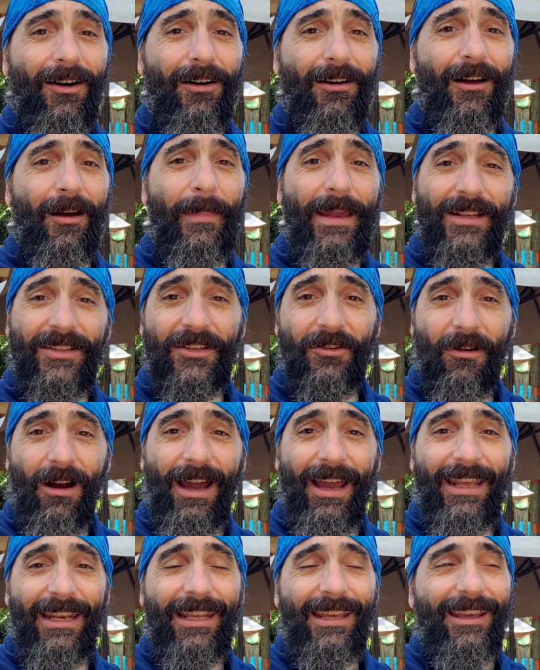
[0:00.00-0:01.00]
Amazing
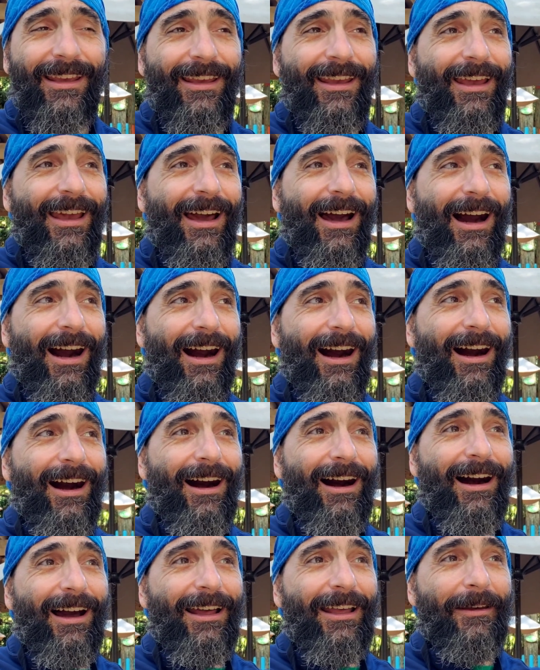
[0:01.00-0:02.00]
ride.
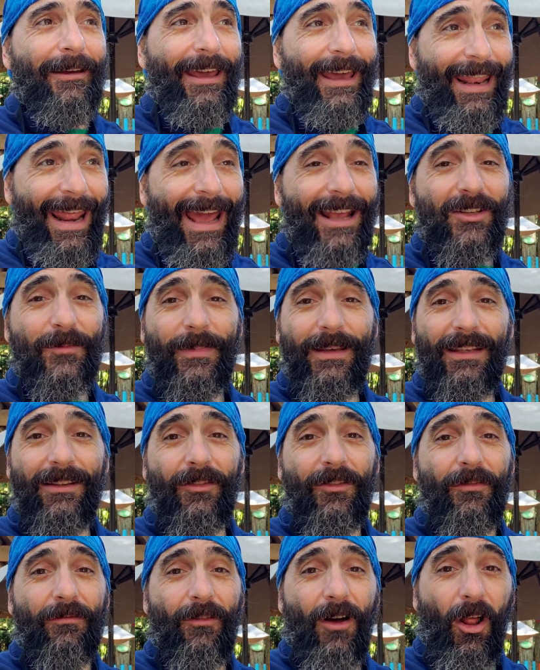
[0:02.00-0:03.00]
It has been
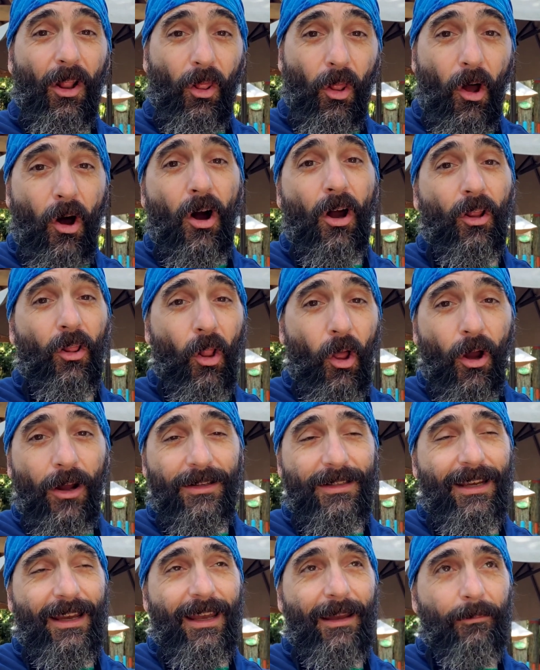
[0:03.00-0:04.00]
a long
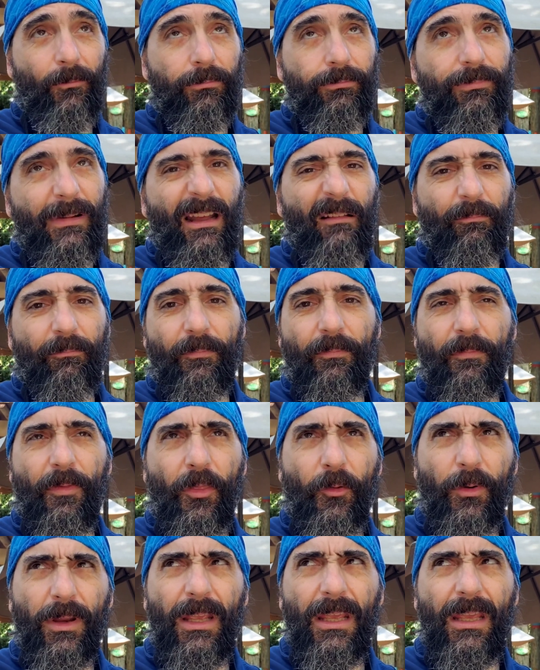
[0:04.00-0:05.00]
time, about
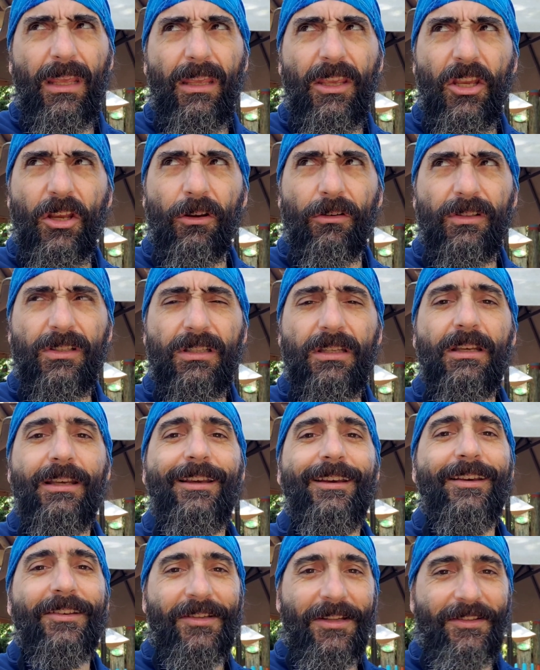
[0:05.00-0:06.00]
3 years
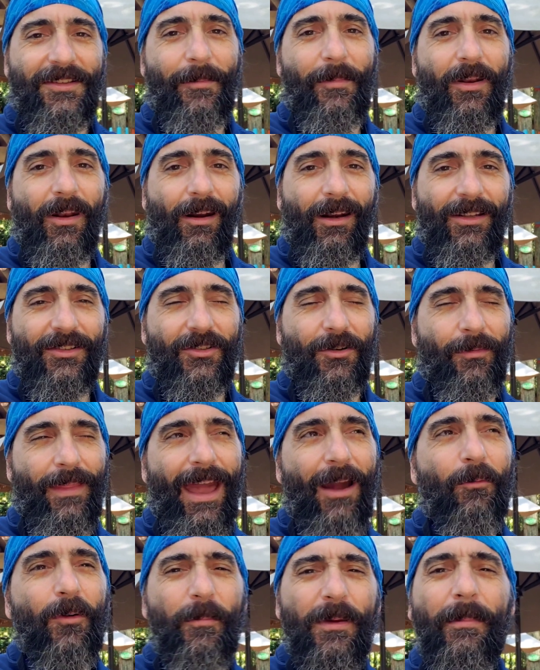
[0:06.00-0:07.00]
since I've been on it, so
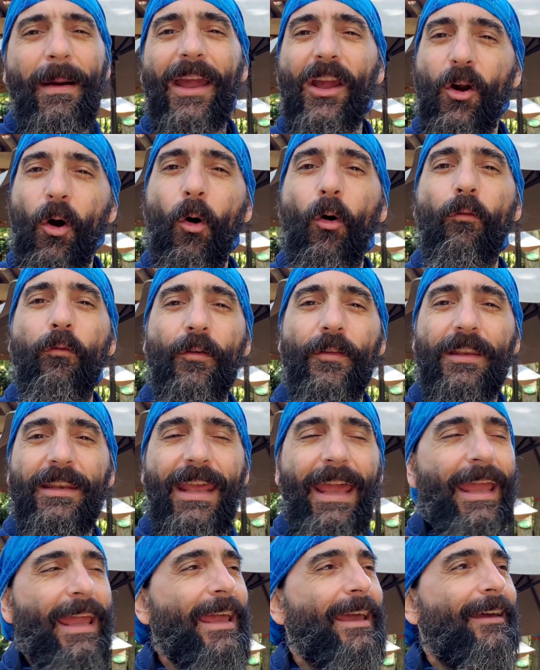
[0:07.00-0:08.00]
that would be my goal for the
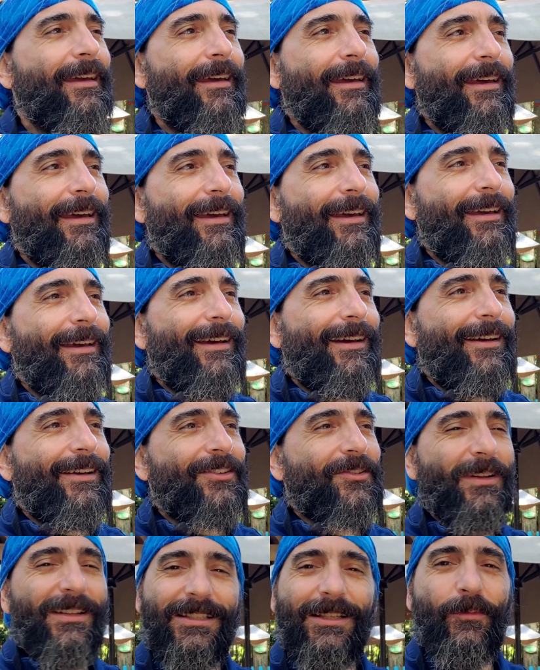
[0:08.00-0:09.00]
day.
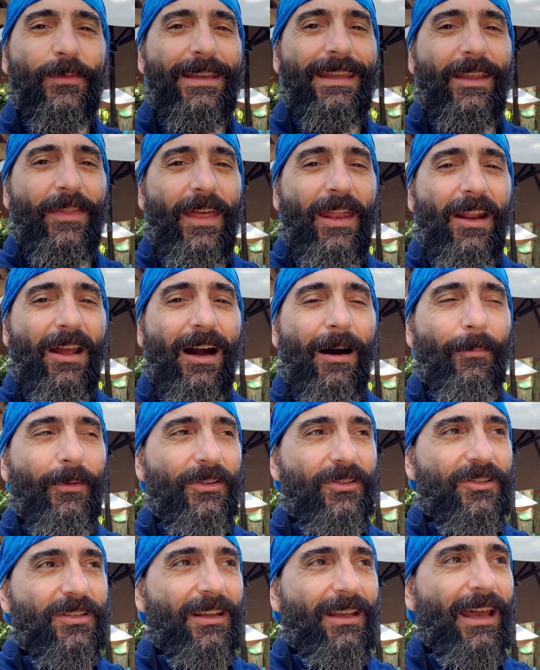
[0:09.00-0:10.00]
So let's see if we can get that
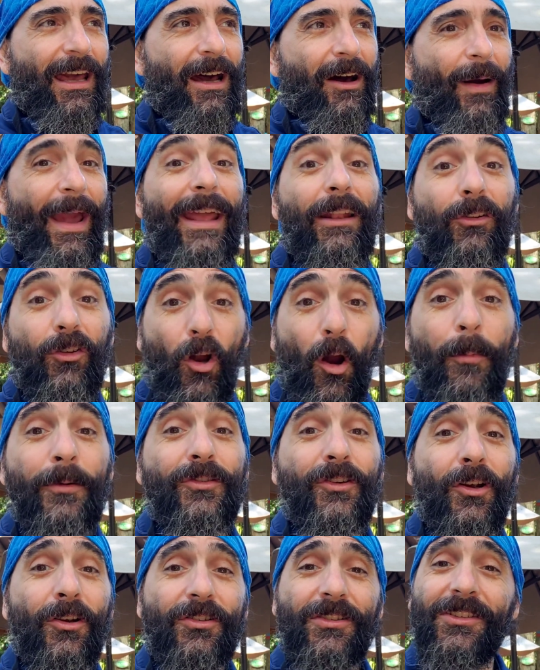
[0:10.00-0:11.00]
accomplished. And Cobra's
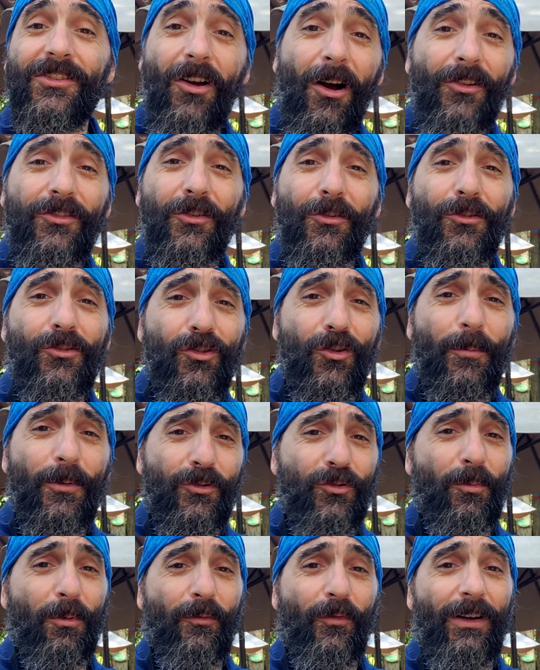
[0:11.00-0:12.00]
Curse, that's also super
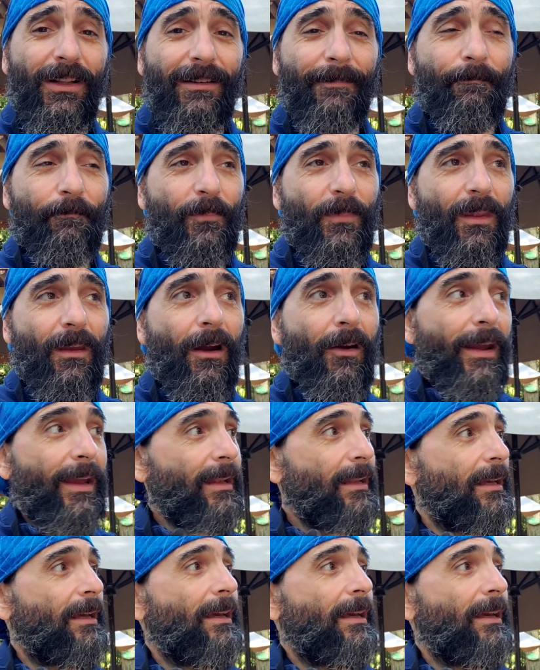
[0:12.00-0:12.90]
fun. All right,